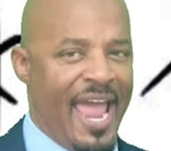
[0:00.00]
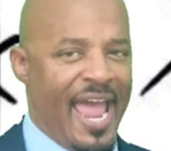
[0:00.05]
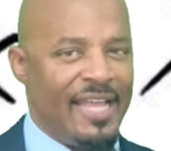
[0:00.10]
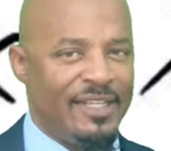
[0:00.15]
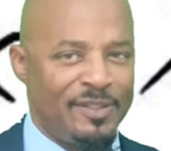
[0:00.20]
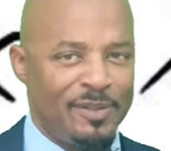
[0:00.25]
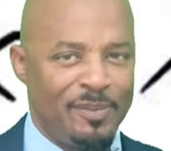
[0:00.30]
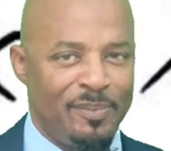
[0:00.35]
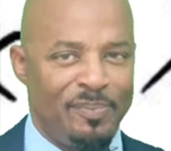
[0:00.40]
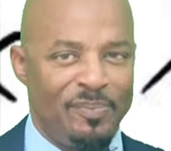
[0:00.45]

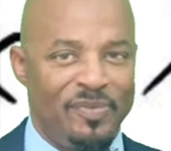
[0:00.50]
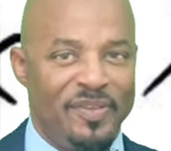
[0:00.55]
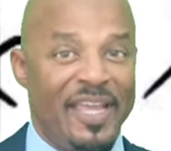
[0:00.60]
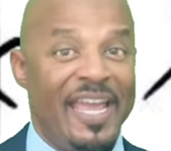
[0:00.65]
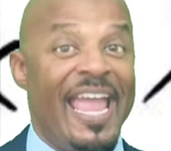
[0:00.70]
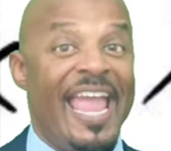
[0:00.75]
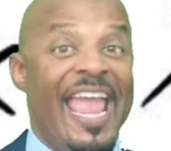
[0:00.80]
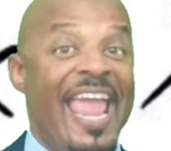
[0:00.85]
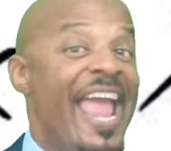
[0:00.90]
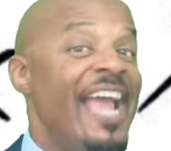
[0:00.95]
at
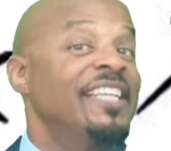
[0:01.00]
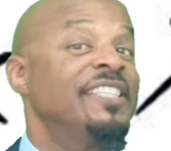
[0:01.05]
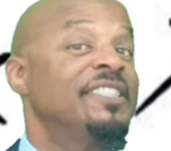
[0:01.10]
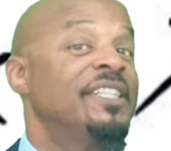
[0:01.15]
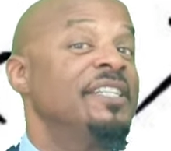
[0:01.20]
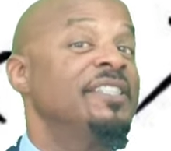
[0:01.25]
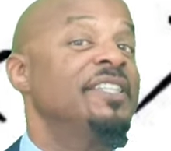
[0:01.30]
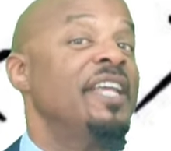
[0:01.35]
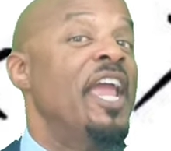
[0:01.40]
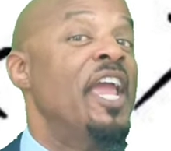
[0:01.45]
the
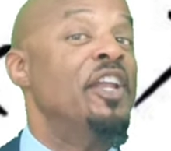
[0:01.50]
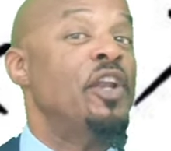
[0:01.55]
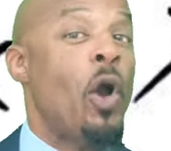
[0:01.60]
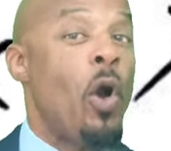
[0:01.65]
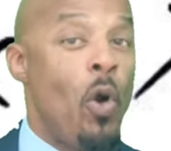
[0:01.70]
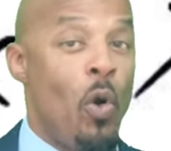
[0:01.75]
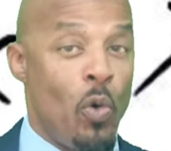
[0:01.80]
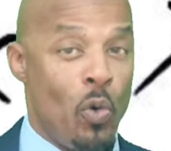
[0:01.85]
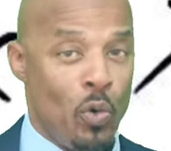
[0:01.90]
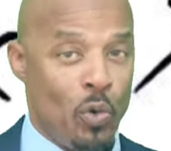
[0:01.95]
X's and
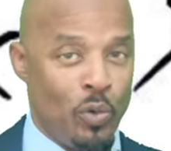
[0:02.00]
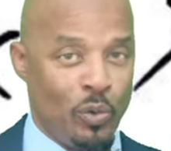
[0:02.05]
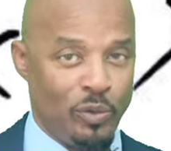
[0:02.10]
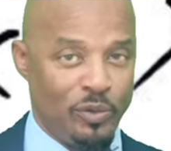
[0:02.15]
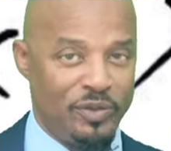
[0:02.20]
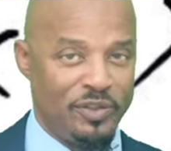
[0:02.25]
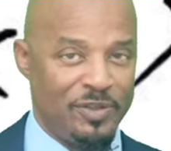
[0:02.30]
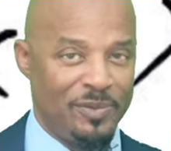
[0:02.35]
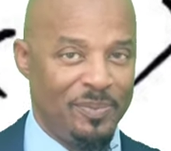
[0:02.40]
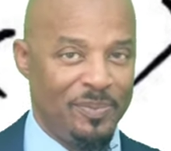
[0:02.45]

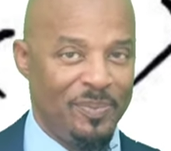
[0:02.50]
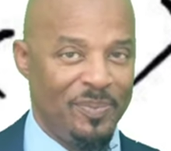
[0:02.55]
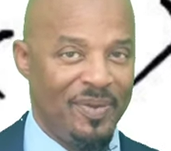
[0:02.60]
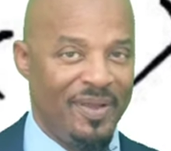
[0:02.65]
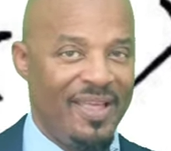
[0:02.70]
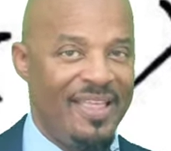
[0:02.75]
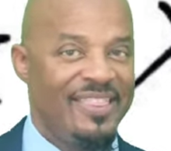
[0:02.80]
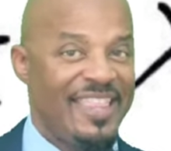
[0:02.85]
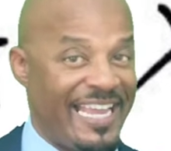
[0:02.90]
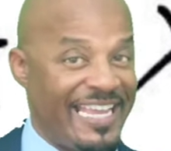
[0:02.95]
O's
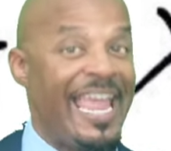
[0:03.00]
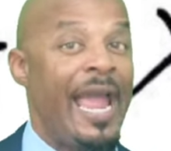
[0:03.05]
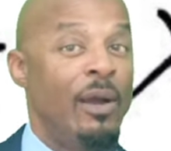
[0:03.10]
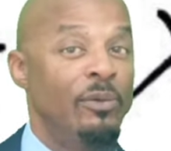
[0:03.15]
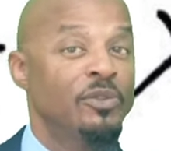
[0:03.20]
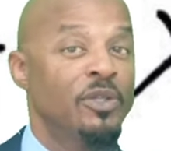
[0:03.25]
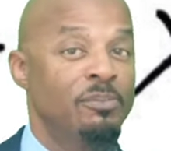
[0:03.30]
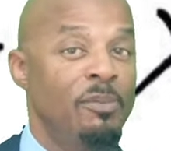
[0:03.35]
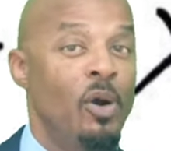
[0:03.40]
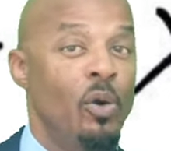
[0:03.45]
that
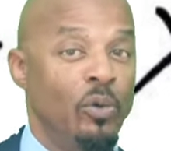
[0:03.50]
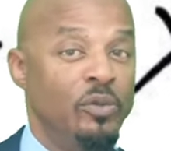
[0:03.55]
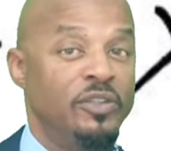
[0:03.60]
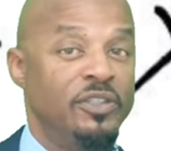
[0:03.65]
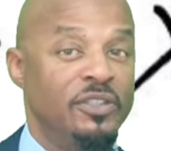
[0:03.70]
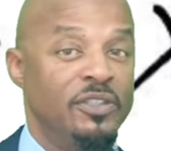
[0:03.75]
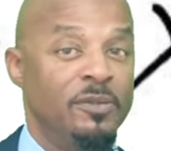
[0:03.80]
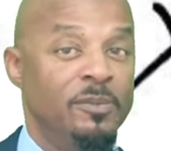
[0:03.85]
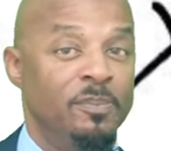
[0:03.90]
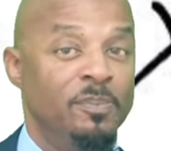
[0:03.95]
count the
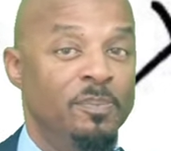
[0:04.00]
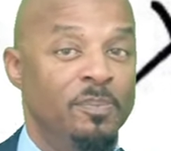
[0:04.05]
most.